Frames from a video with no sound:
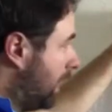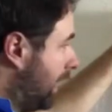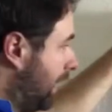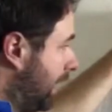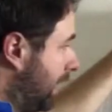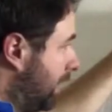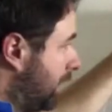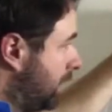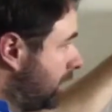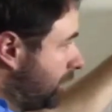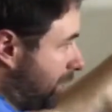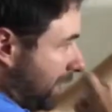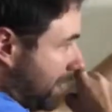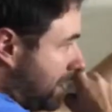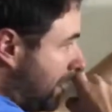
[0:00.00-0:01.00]
And
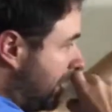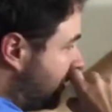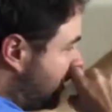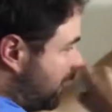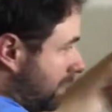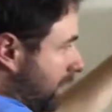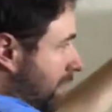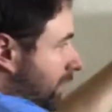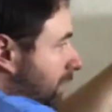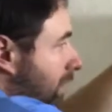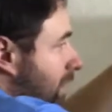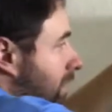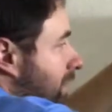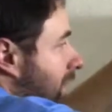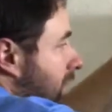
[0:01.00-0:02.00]
because there is an
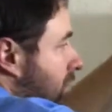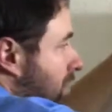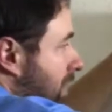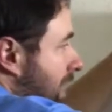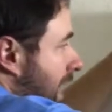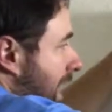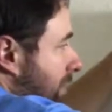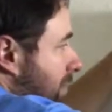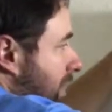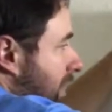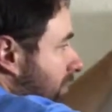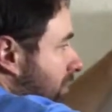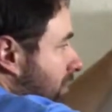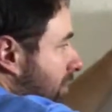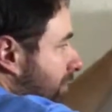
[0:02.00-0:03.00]
addition happening,
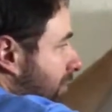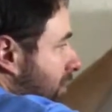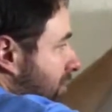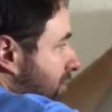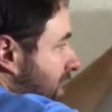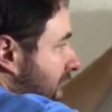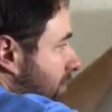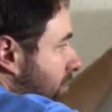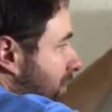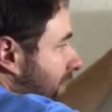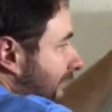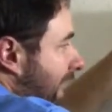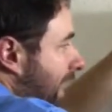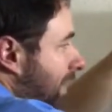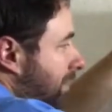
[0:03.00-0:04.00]
this is the first time we've
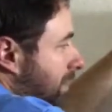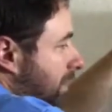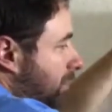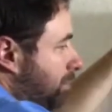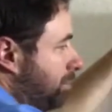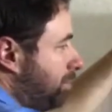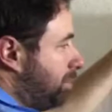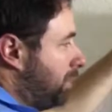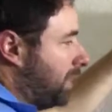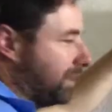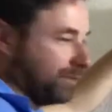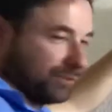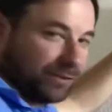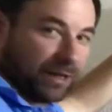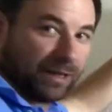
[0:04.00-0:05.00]
had this
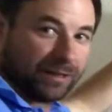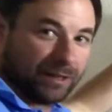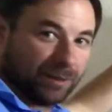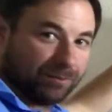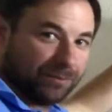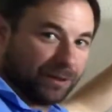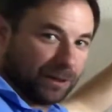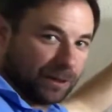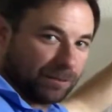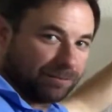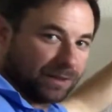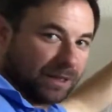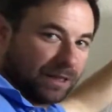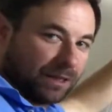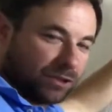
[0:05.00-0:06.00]
plus sign up there,
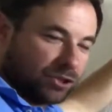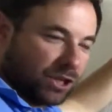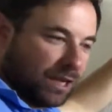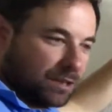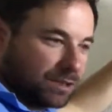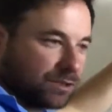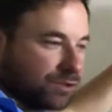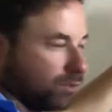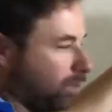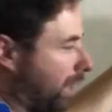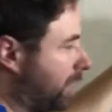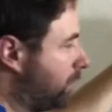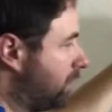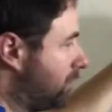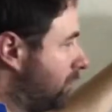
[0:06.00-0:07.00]
changes the
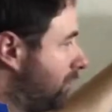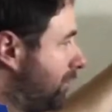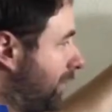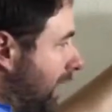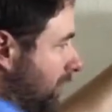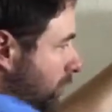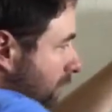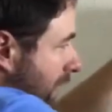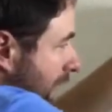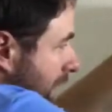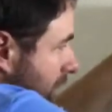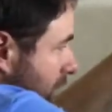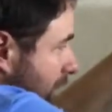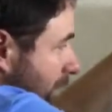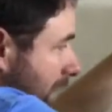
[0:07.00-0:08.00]
way we do things. We can't
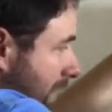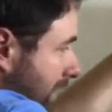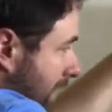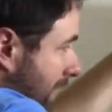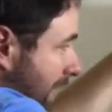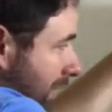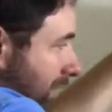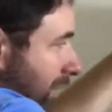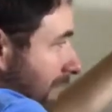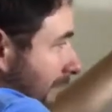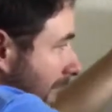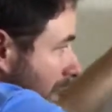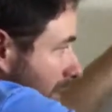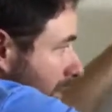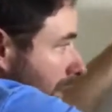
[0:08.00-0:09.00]
just bring the x
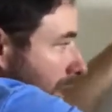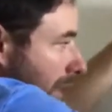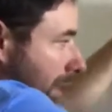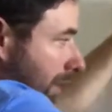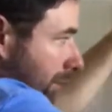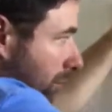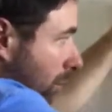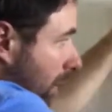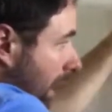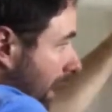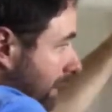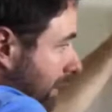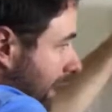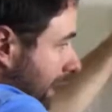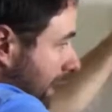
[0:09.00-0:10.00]
down and the
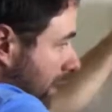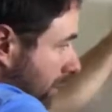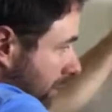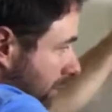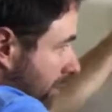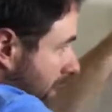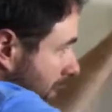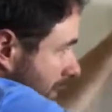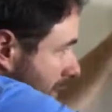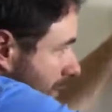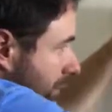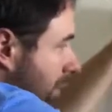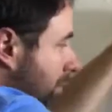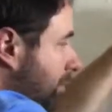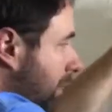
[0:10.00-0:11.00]
y down and bring
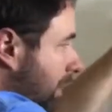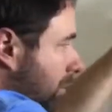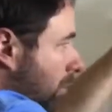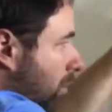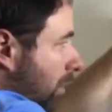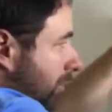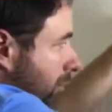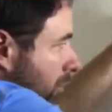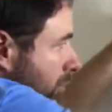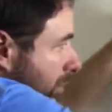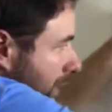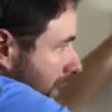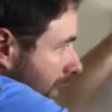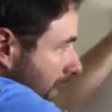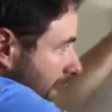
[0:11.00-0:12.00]
this up like we want to
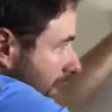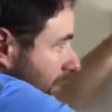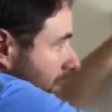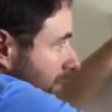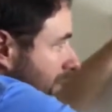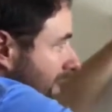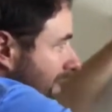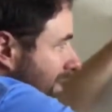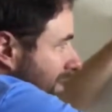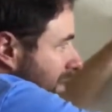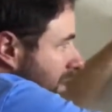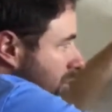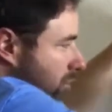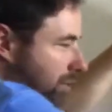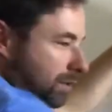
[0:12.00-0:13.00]
because of the
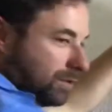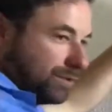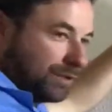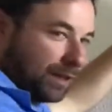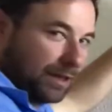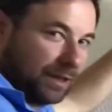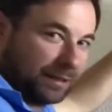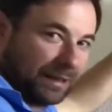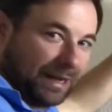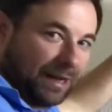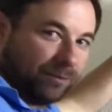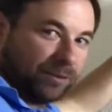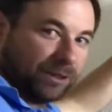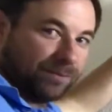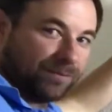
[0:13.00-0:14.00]
addition sign
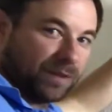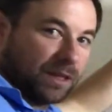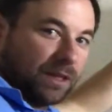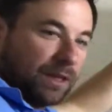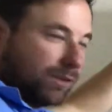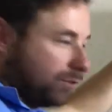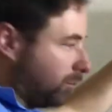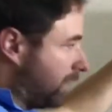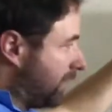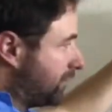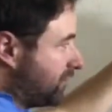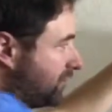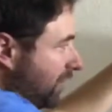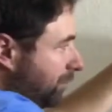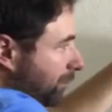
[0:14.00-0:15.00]
happening. So we have
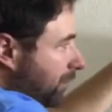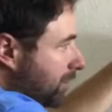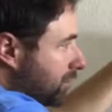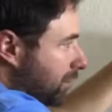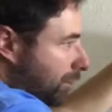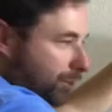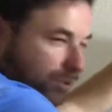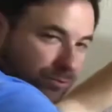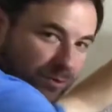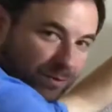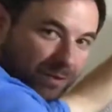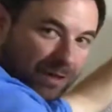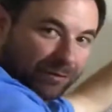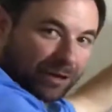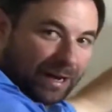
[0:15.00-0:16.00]
separate terms. We've
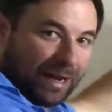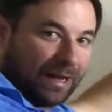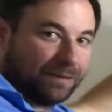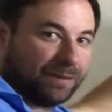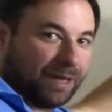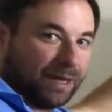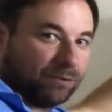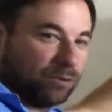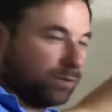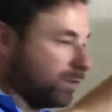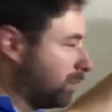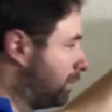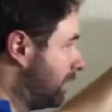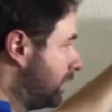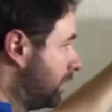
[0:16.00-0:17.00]
never had that when
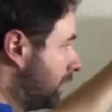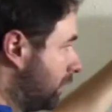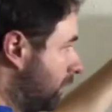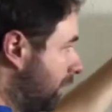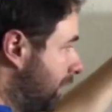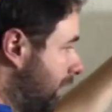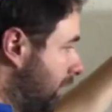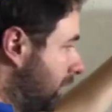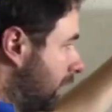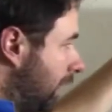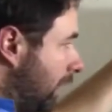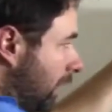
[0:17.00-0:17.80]
we've been dealing with these.